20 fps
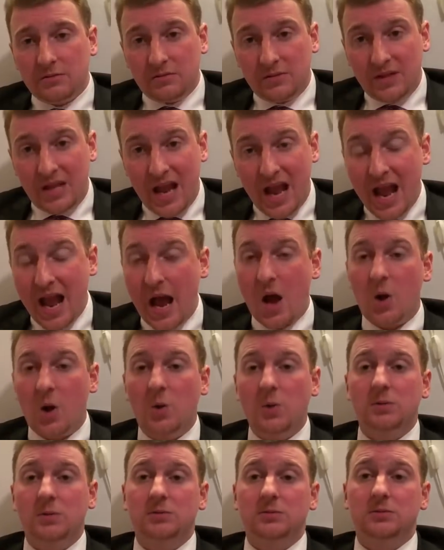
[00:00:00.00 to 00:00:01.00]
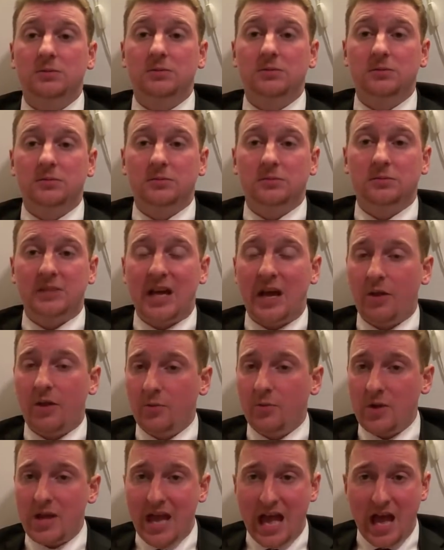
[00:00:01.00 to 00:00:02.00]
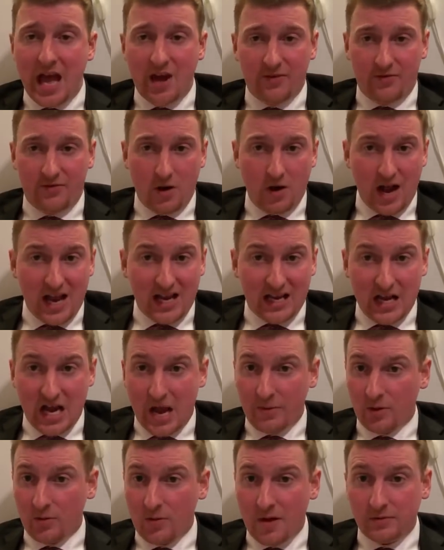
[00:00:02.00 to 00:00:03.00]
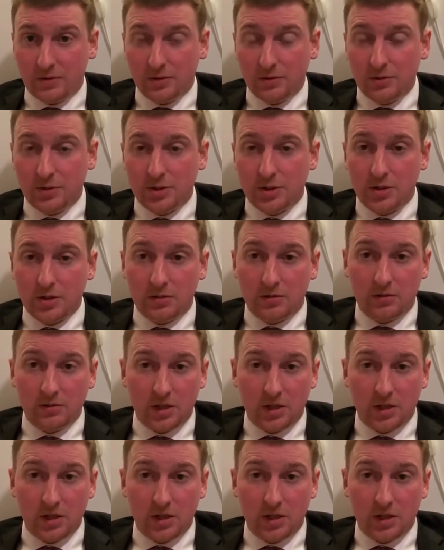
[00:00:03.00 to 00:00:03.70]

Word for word: now, now that we have our economic revolution,